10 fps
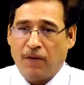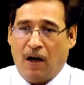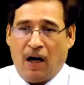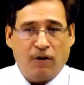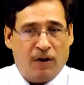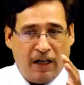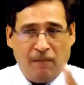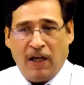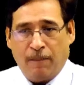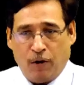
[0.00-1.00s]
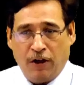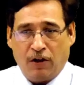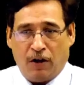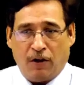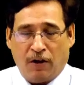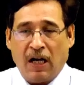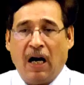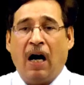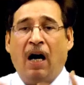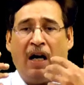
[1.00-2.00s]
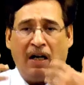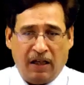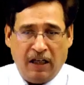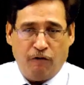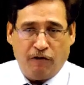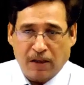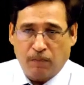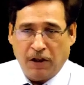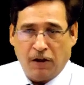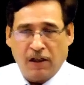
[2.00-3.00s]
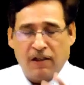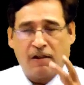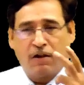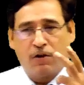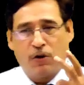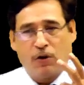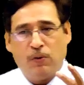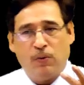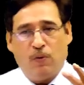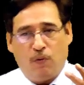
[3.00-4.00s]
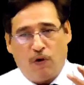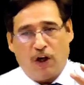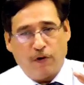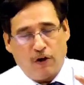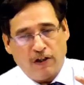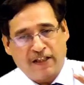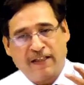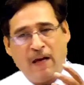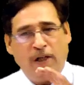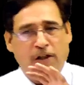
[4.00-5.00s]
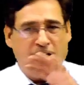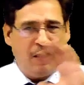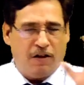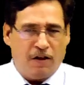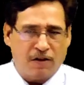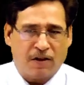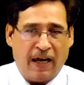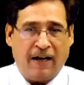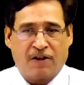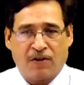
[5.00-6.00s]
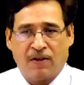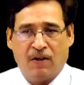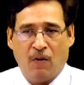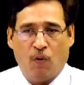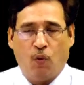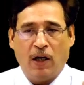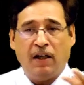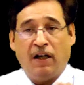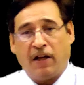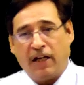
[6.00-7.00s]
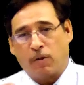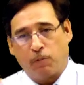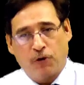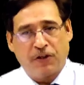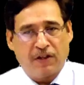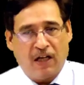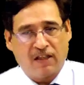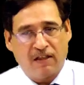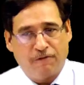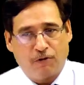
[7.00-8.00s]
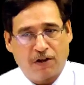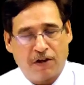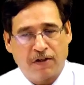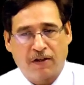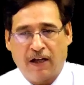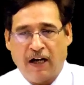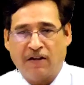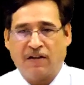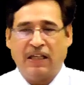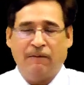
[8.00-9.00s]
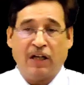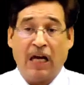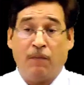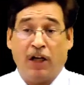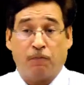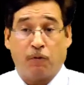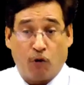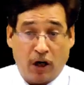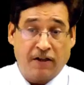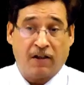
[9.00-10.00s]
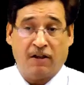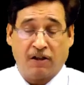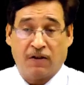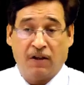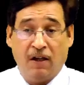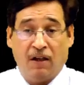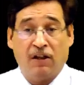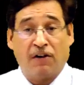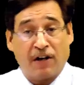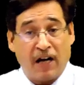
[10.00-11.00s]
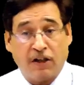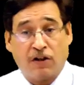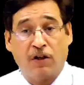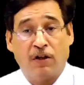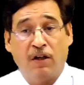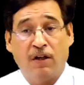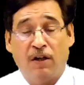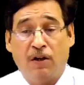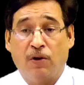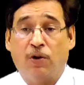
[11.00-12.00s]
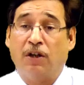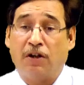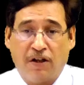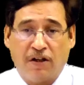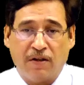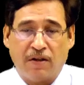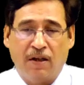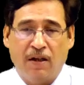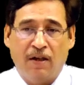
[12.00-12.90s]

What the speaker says: Are you getting my point or not? Our investment does two what we call simultaneous acts. One, it exposes ourselves to the risk. At the same time, it provides us the right to the returns.